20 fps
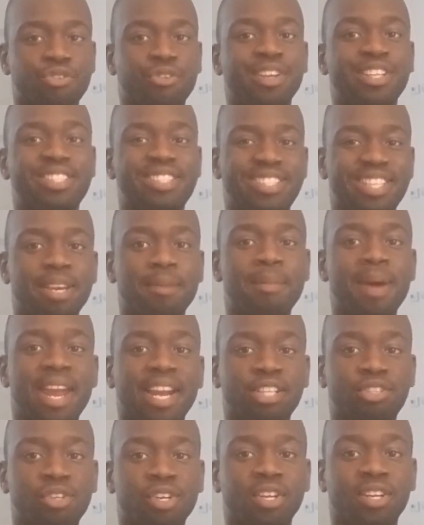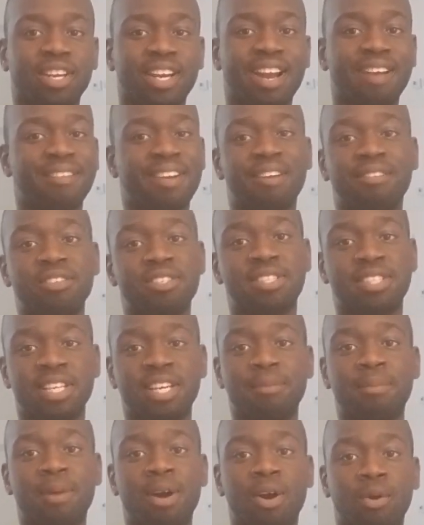Creed cinematic trailer that I've ever
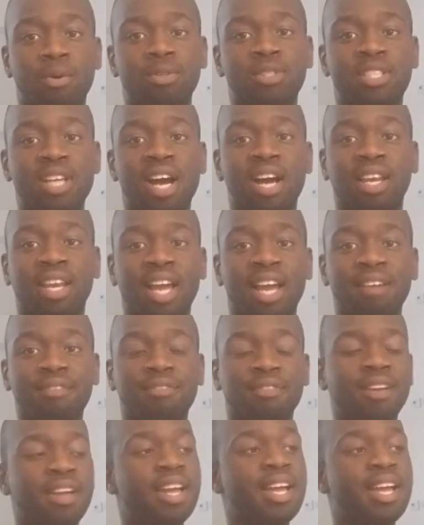seen in my whole entire life